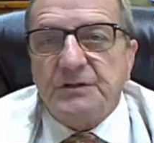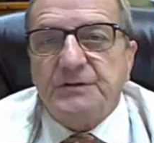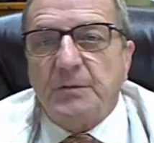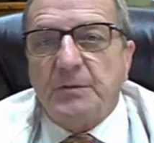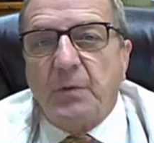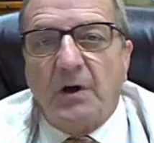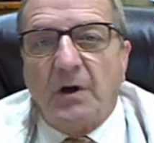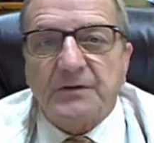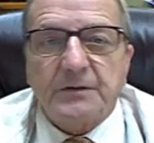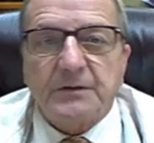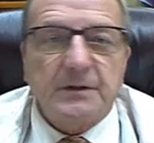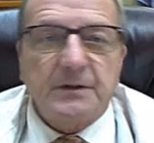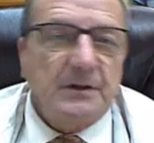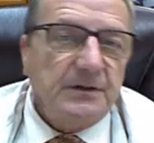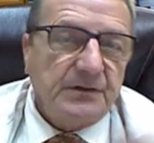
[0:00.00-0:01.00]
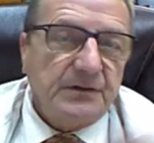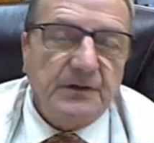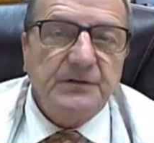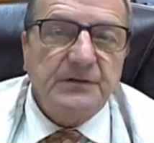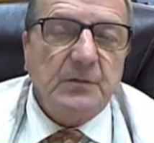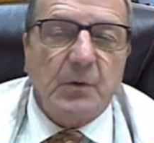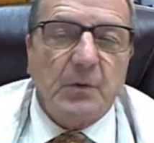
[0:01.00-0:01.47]
the boss of this.
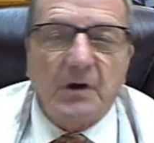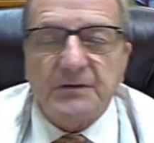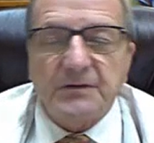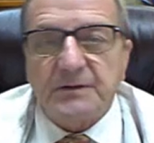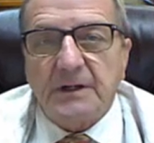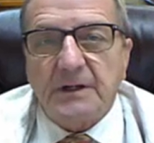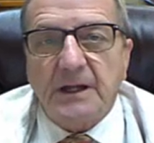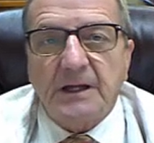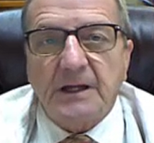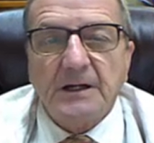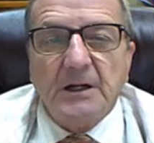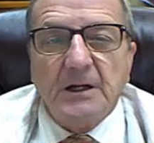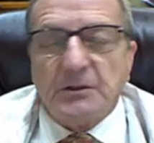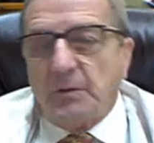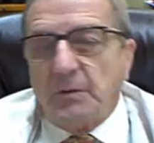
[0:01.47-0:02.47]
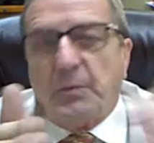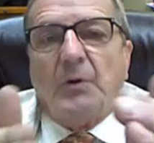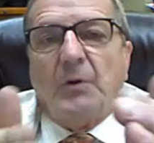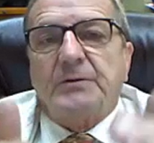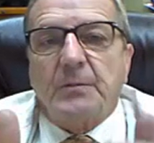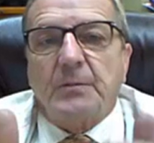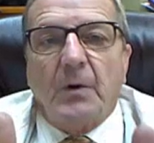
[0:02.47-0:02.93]
He's the boss of that. They're
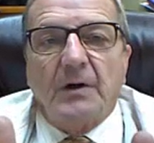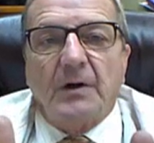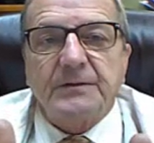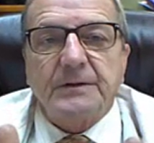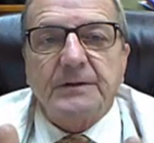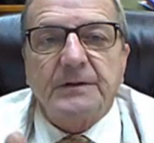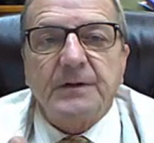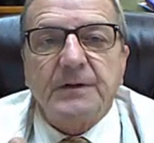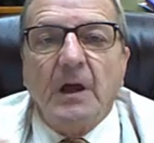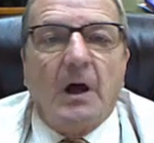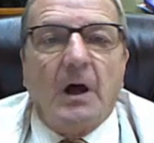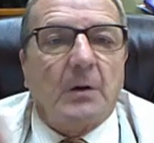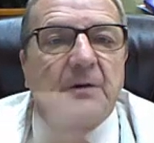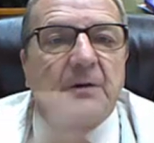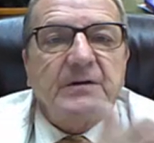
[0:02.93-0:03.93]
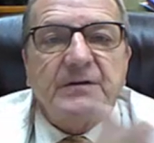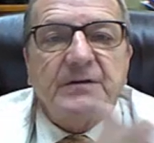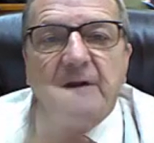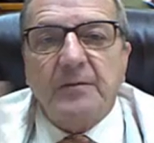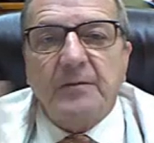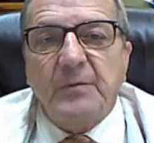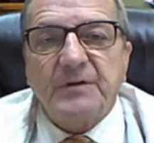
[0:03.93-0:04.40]
both the boss of this. Otherwise, you
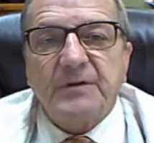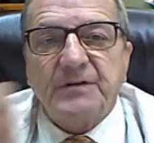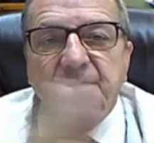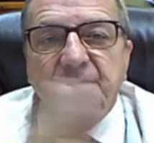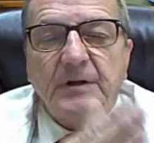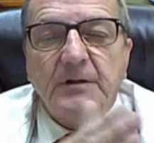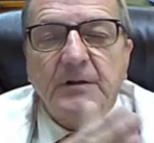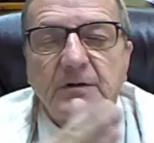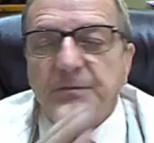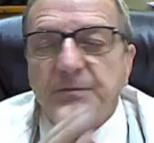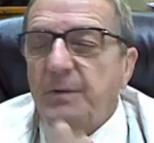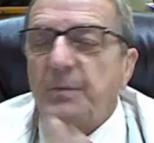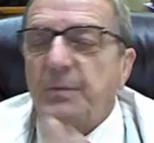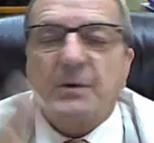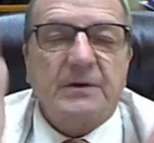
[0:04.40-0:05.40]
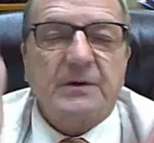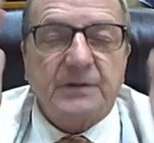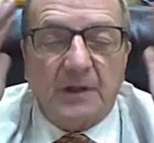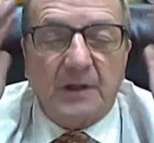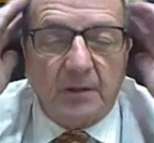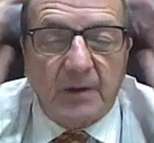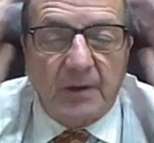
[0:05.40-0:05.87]
send mixed signals. People are going to say,
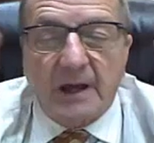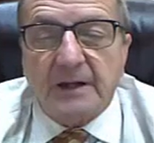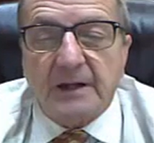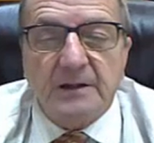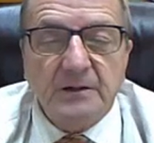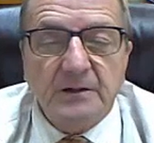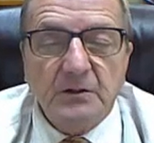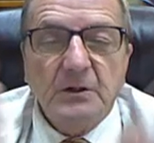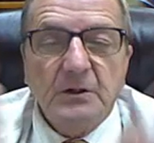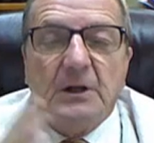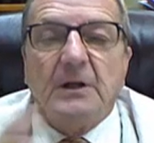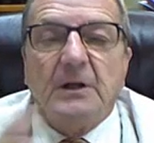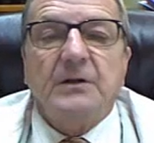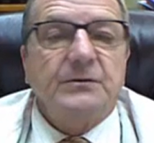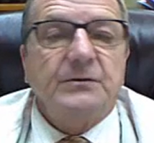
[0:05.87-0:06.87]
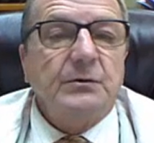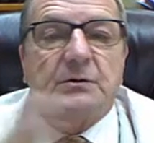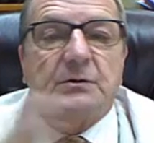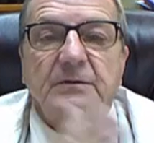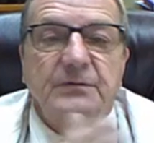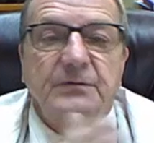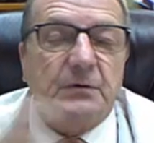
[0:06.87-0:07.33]
I'm out of here. It's too
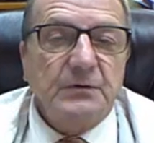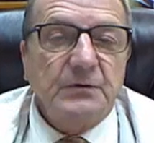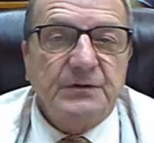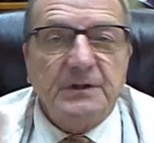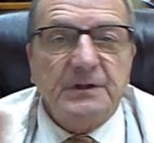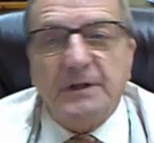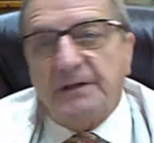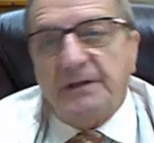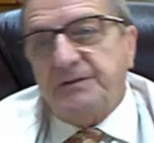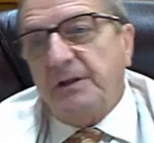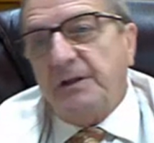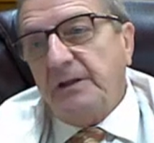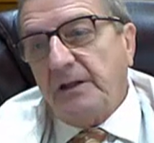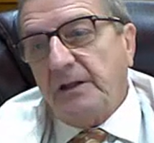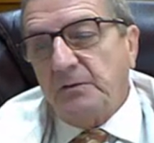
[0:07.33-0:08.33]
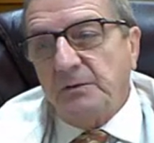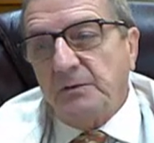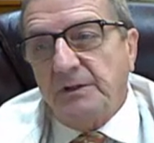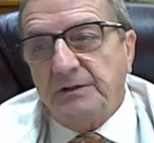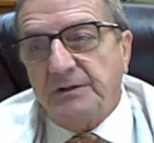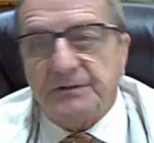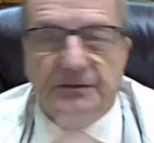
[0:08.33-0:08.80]
confusing. I say I do
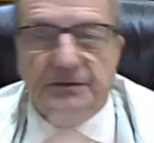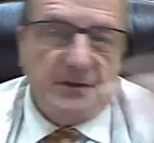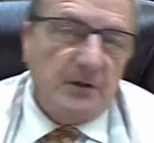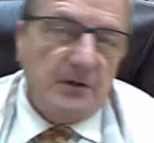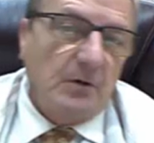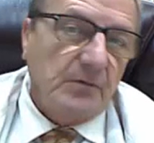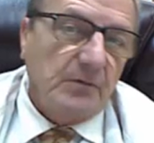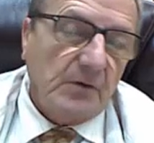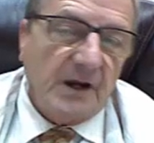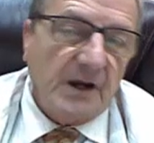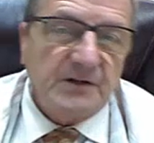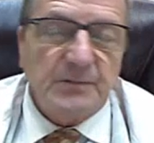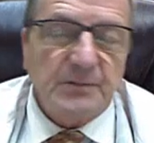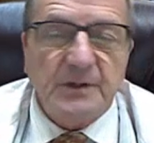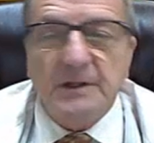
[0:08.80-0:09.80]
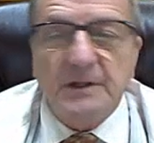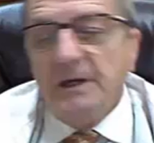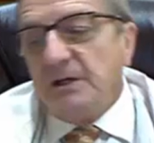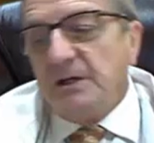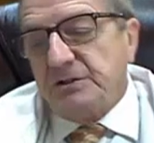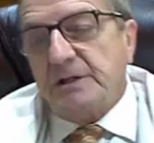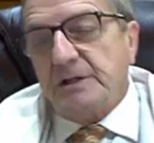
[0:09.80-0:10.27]
this, and he overrides me.
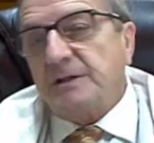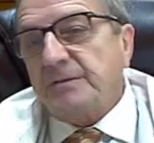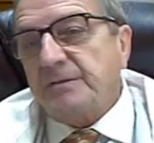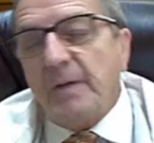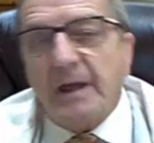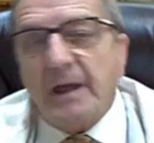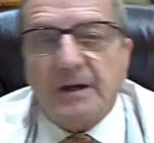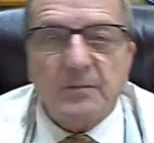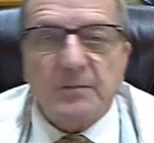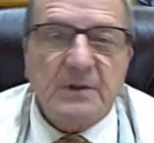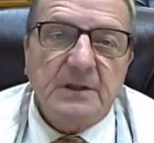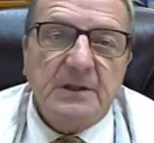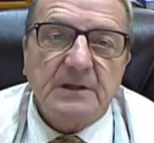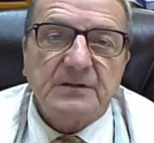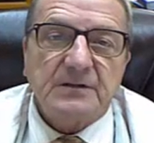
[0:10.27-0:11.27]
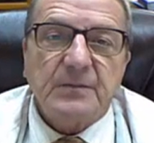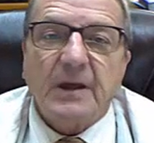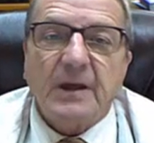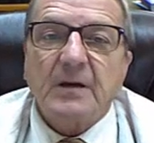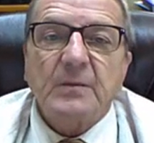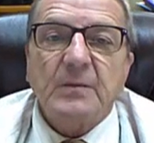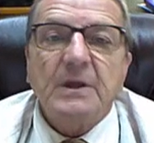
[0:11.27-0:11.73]
She gets mad at me. He gets
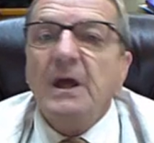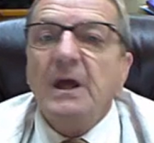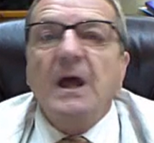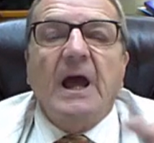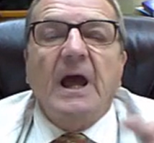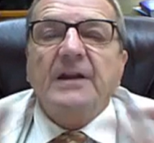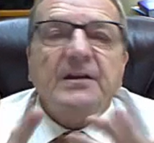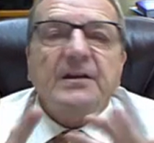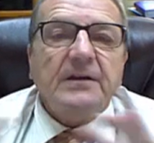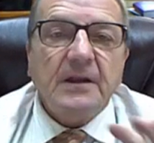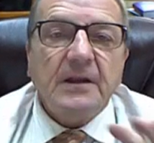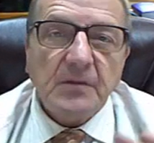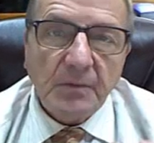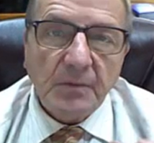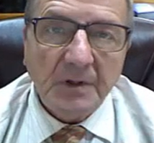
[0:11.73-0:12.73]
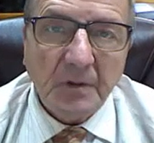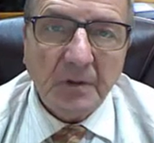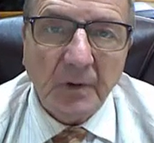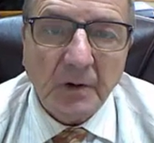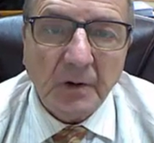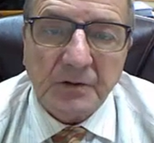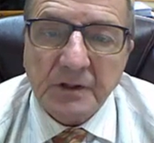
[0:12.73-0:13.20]
mad at me. And it doesn't have to be in a
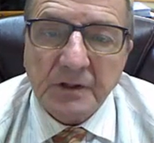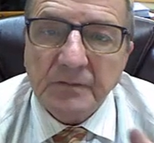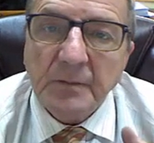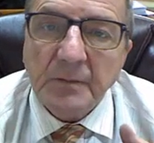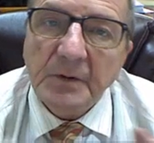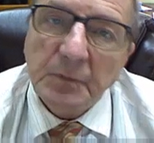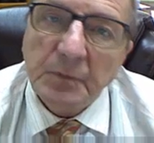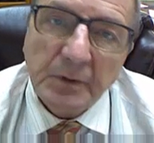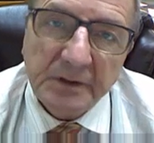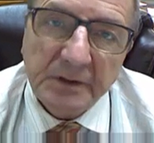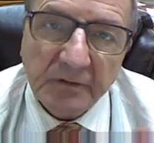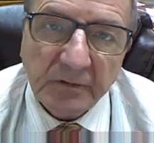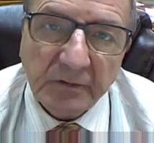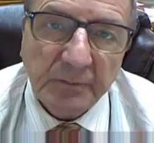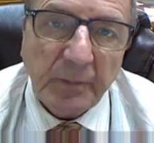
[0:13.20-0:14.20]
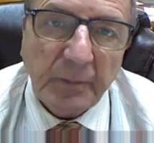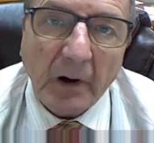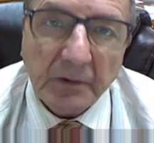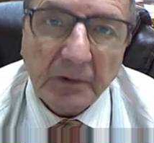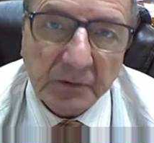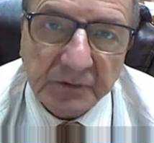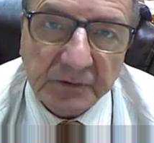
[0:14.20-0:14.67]
marriage. Even between different
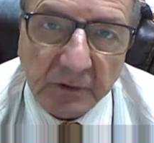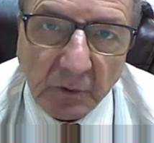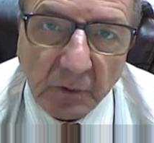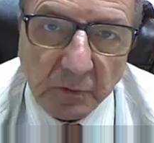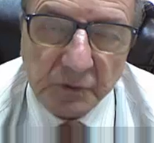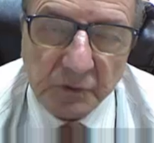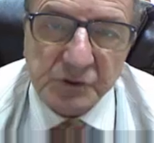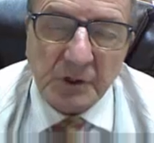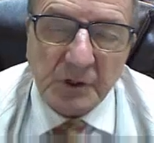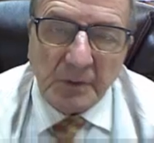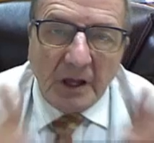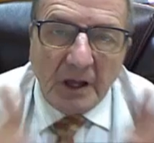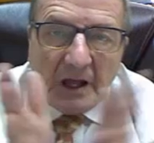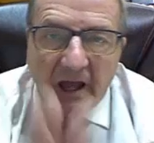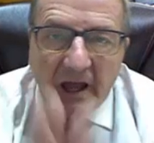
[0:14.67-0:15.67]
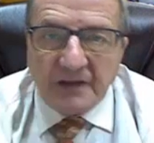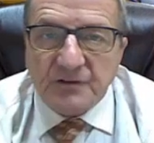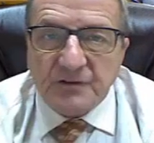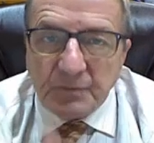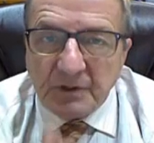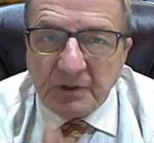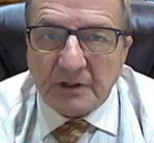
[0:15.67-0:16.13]
partners in ownership, has to
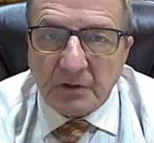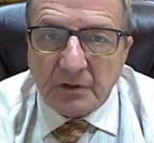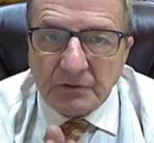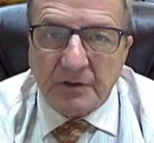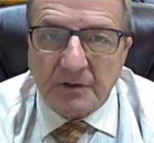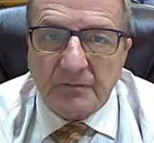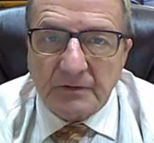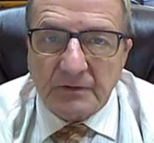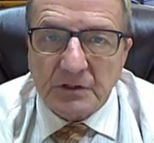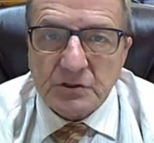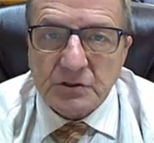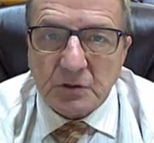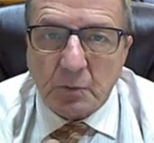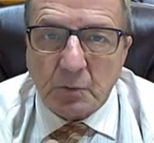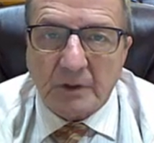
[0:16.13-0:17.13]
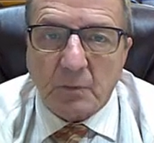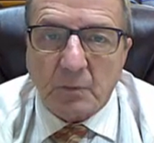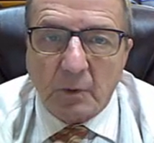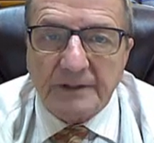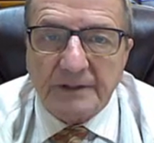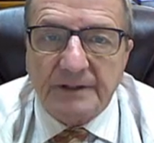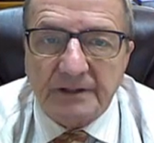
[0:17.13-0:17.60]
be a clear definition of what
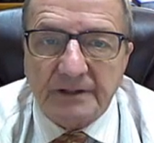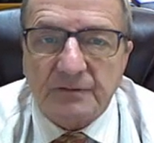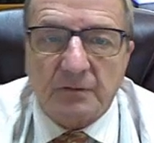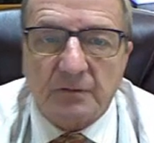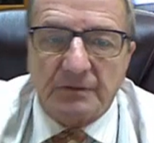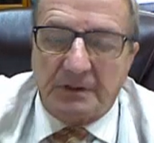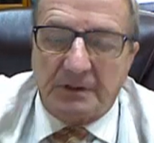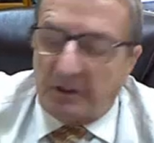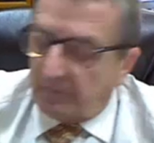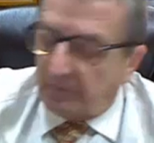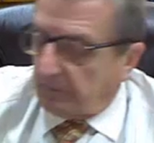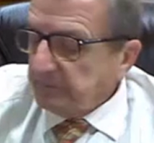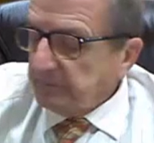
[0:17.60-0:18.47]
one does over the other.